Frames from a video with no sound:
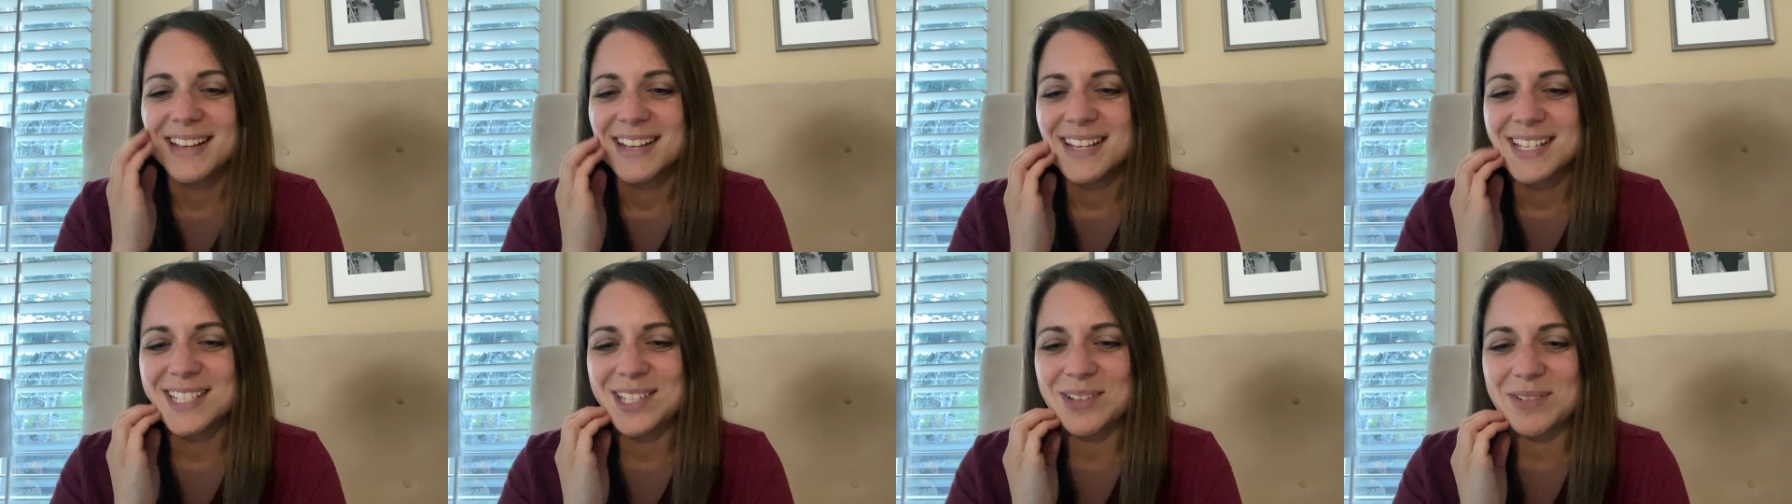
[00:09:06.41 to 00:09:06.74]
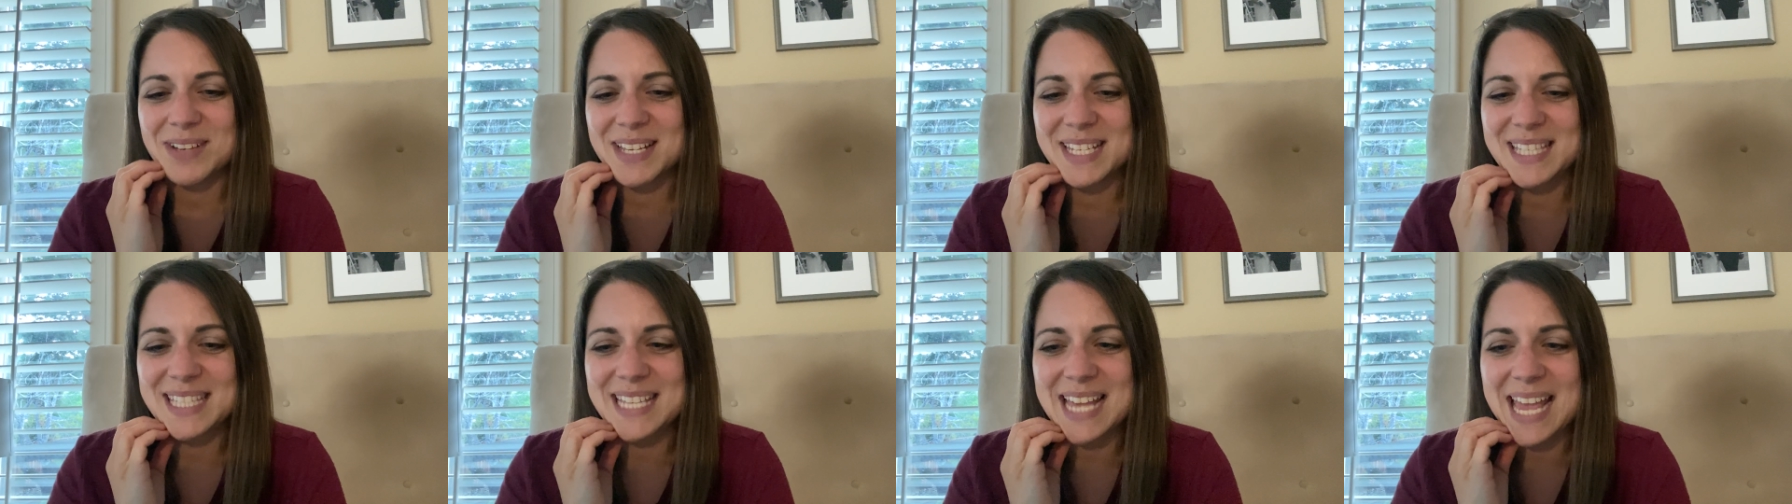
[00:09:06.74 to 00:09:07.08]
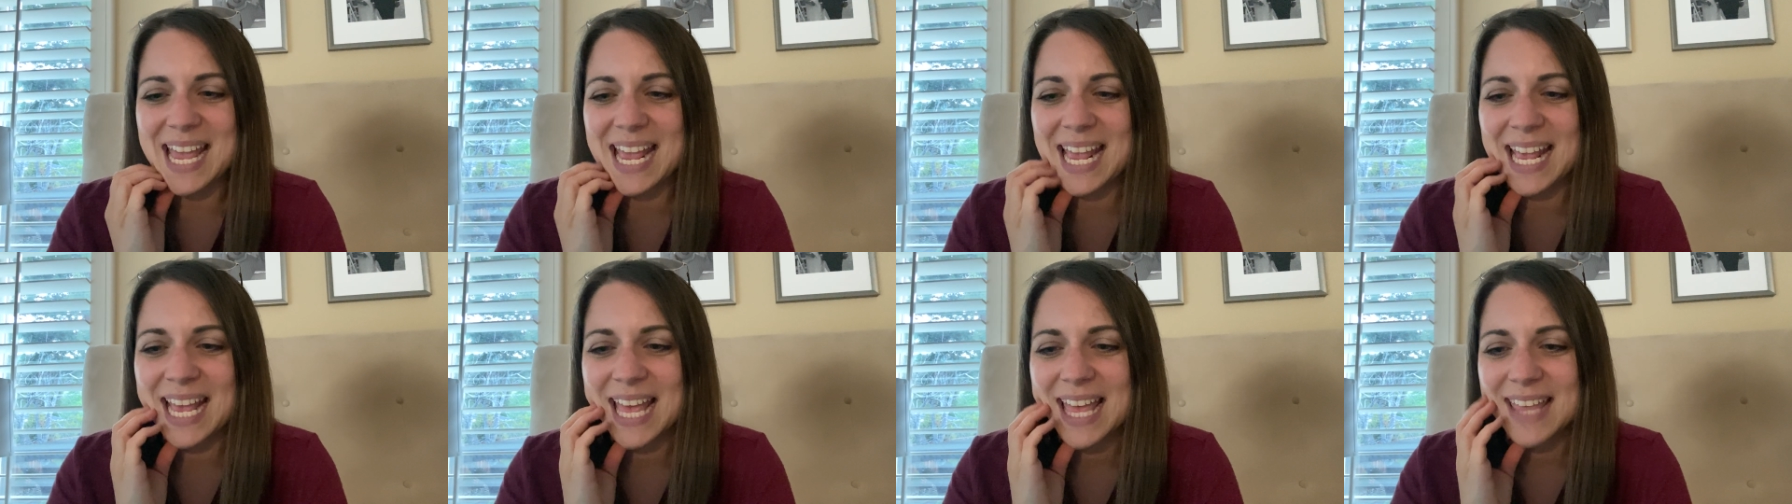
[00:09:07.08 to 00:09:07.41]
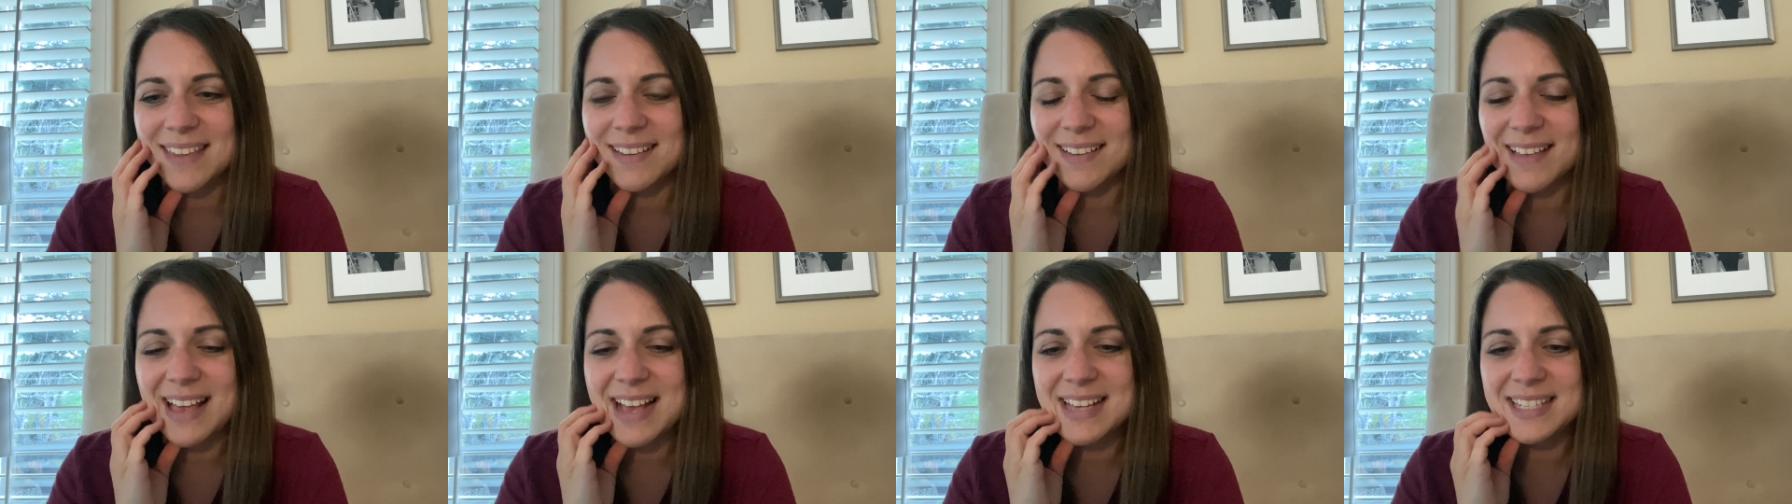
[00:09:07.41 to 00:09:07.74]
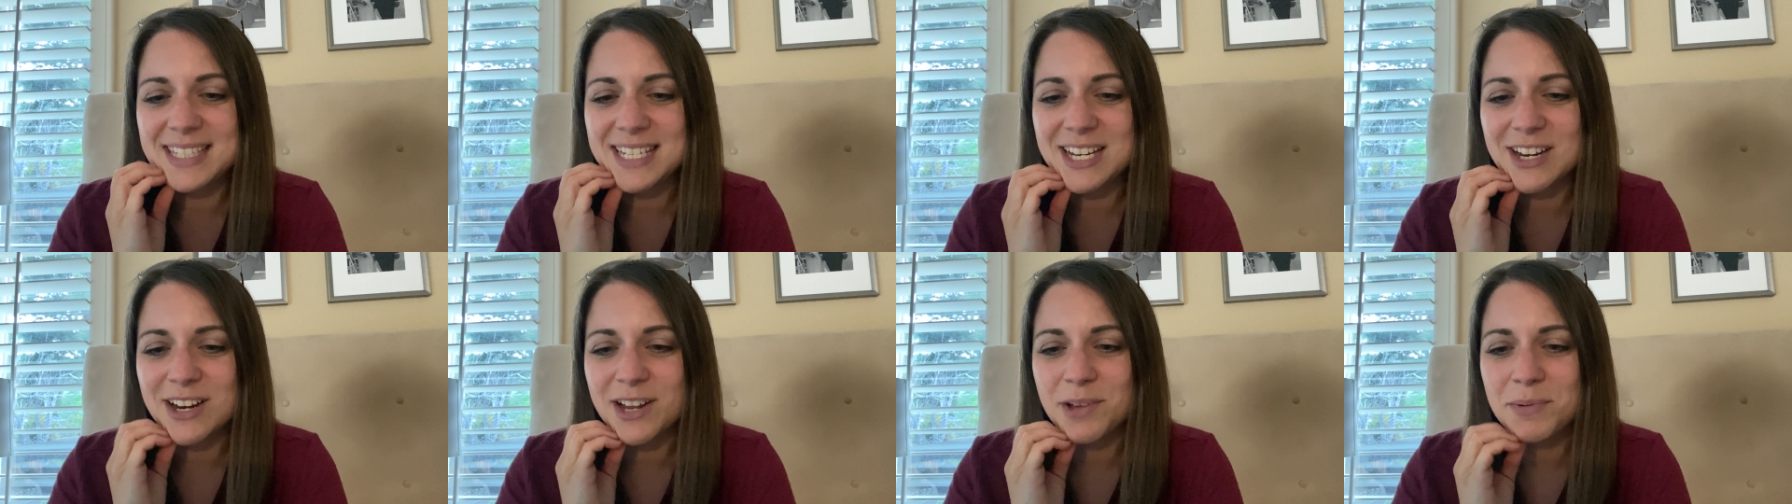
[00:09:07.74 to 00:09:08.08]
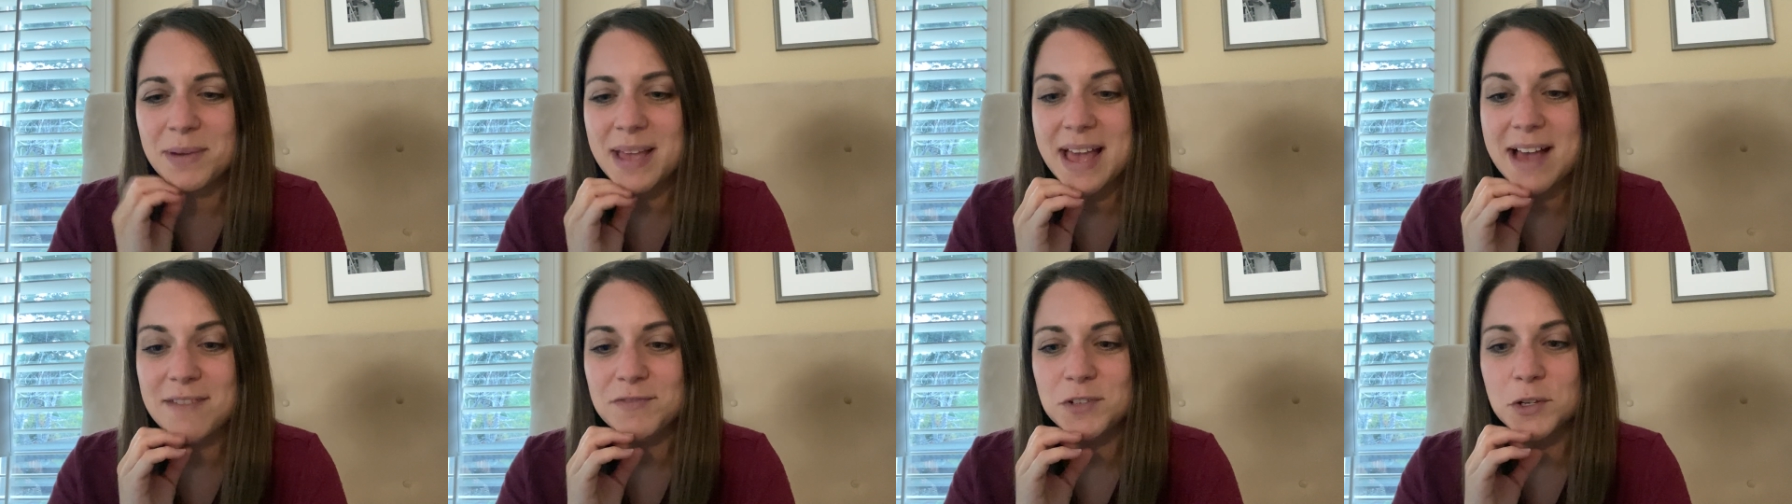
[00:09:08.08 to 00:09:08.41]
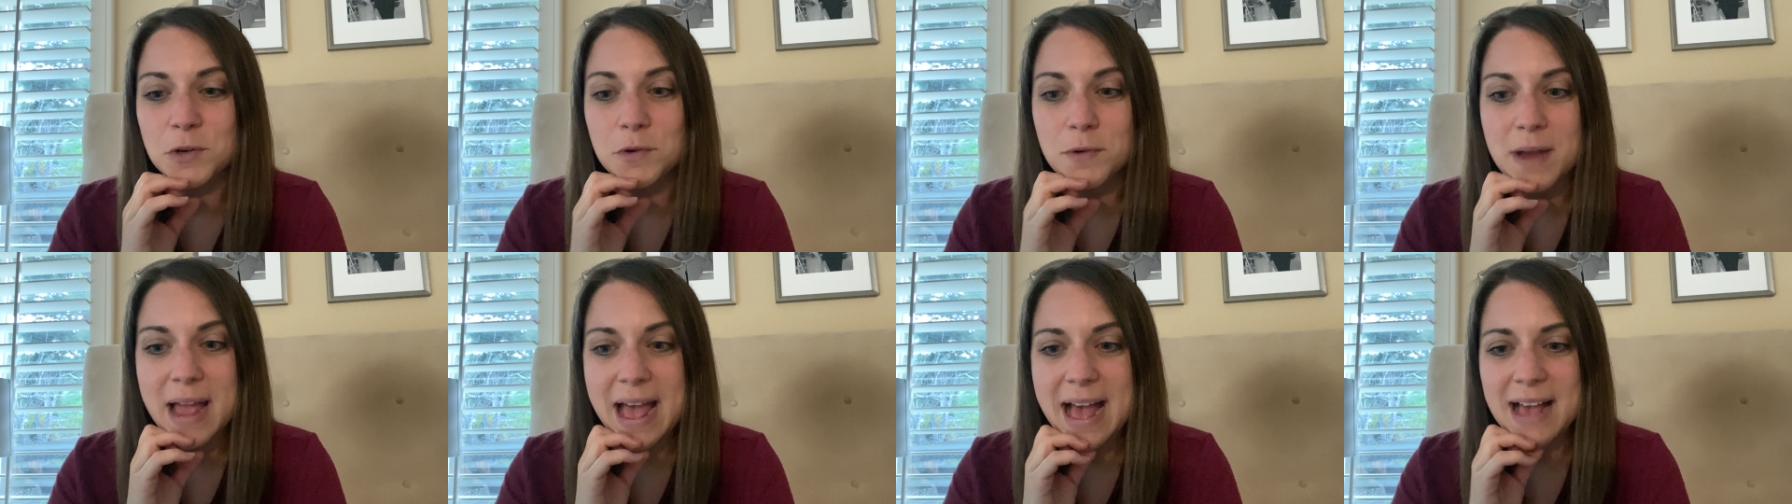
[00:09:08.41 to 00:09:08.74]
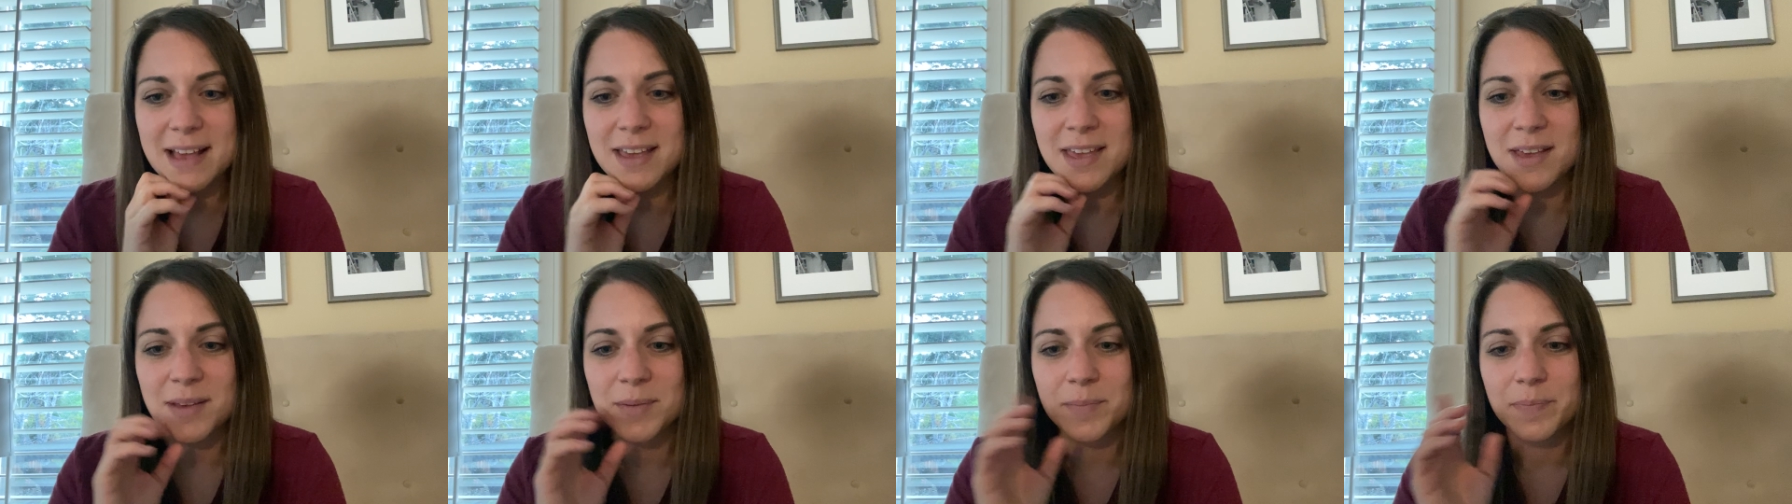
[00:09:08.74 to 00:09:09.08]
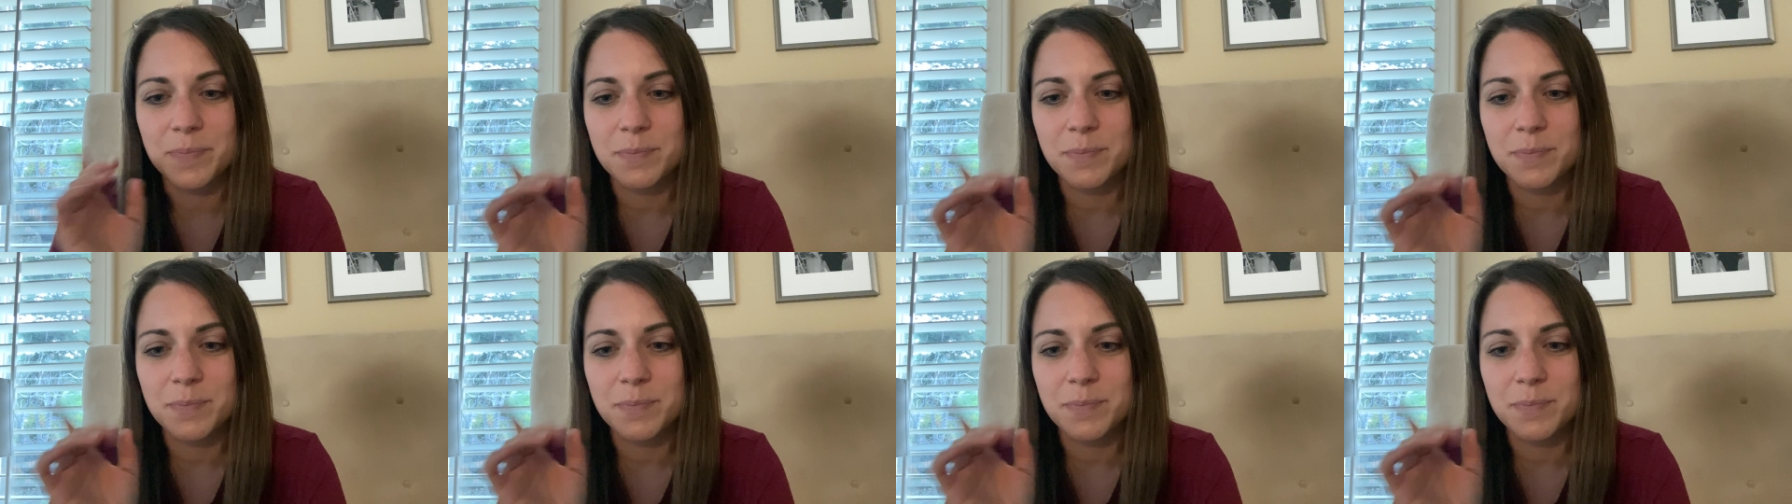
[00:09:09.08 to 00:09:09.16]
So he's saying the last area we have to crack,